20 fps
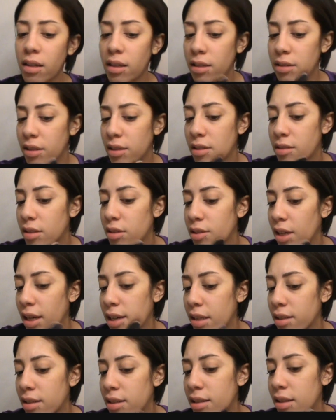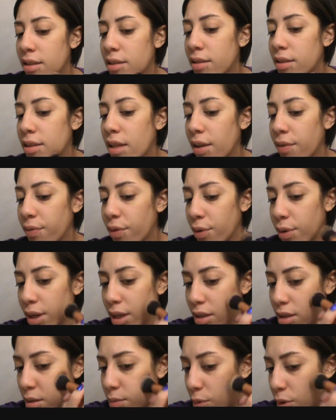And just try to stay
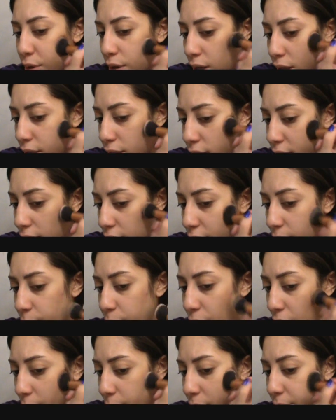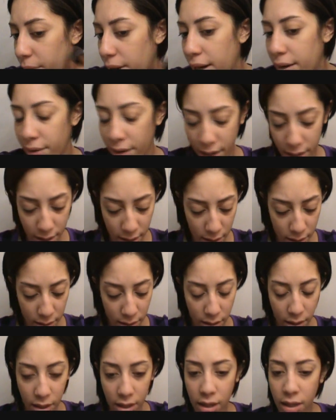focused more on the problem
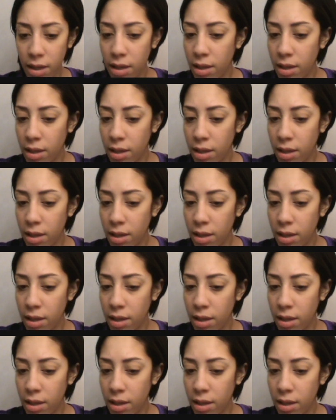areas.